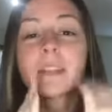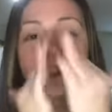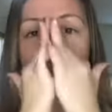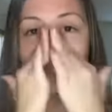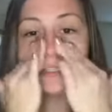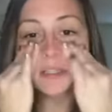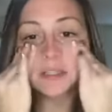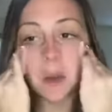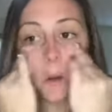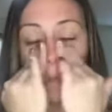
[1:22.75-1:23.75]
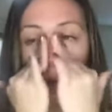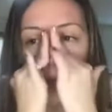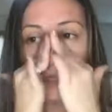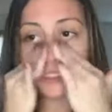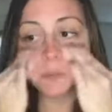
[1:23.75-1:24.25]
there's just so
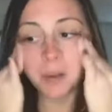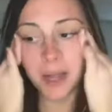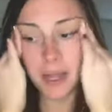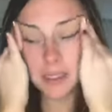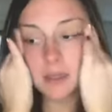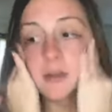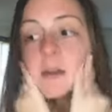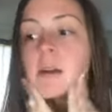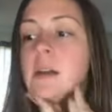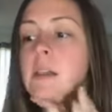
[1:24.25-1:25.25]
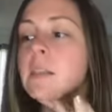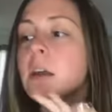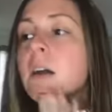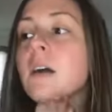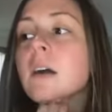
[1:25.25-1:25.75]
much, but
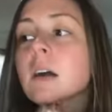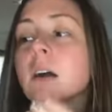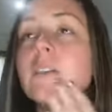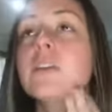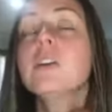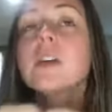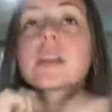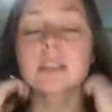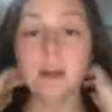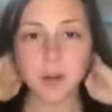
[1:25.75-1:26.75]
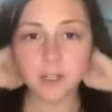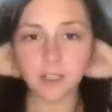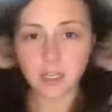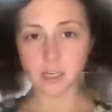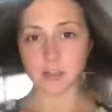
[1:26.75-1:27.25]
there are a few things I wanted to
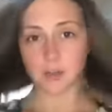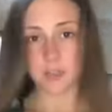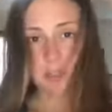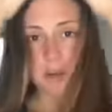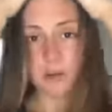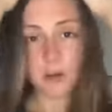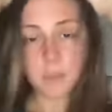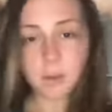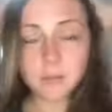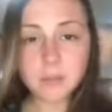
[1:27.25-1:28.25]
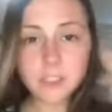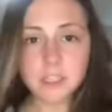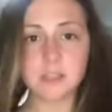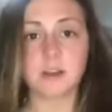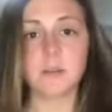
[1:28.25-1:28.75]
touch on, so I'll probably
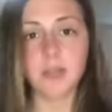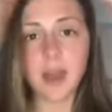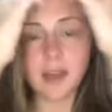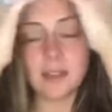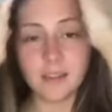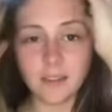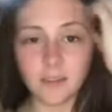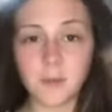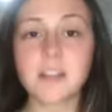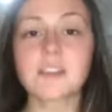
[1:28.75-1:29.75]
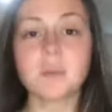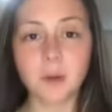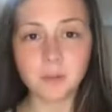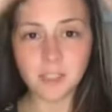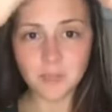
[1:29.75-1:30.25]
just start with that and then the rest I'll
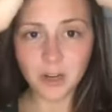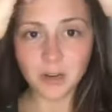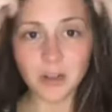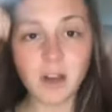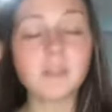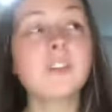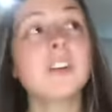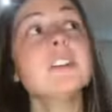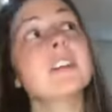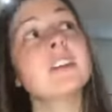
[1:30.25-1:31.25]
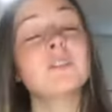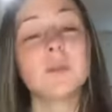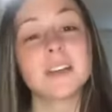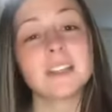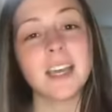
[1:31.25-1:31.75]
probably sprinkle out. First, I do
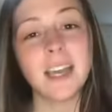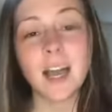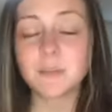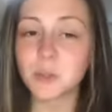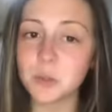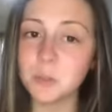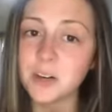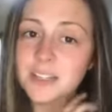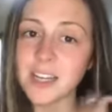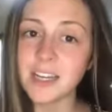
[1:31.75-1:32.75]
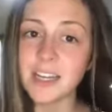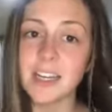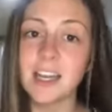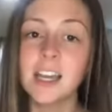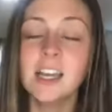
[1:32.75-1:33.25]
want to say I'm super
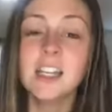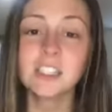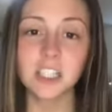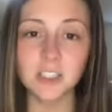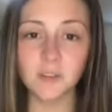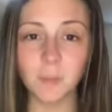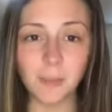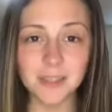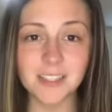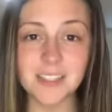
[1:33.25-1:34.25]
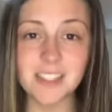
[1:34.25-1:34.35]
excited just for my business